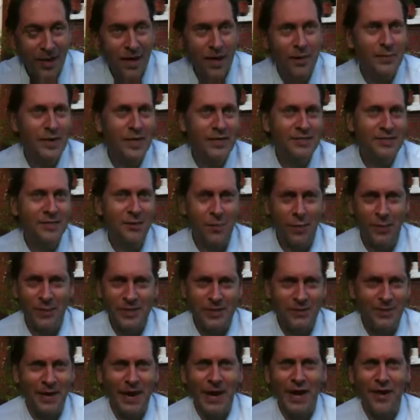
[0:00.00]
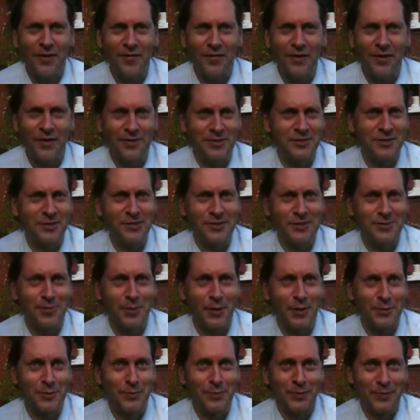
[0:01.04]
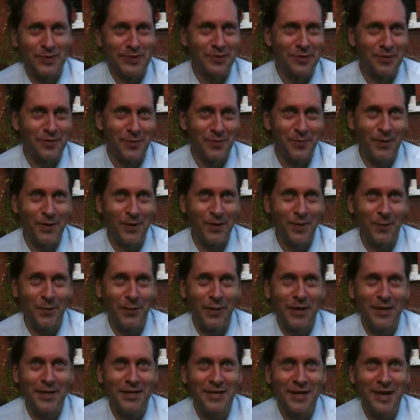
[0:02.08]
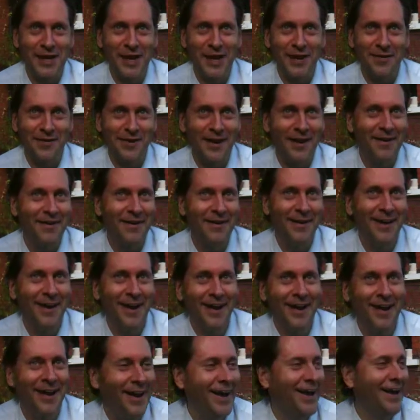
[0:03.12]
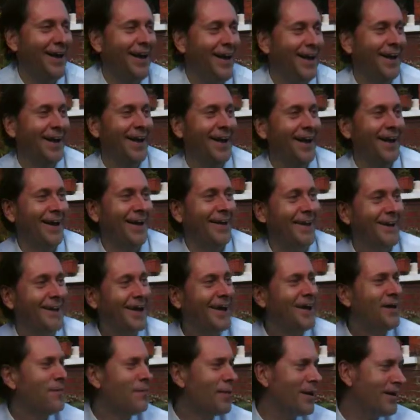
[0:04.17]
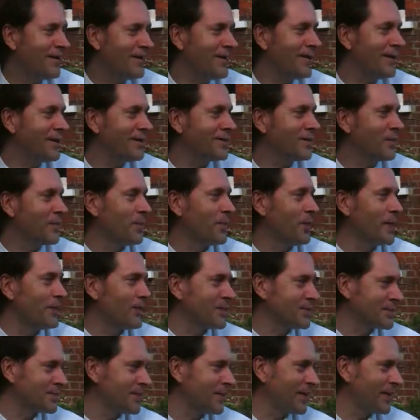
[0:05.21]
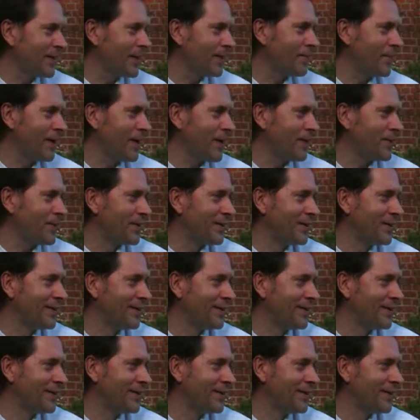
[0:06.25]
I'm guessing you want me to be out of here as soon as possible because you're a bit weirded out, no? Where are your people to pick you up?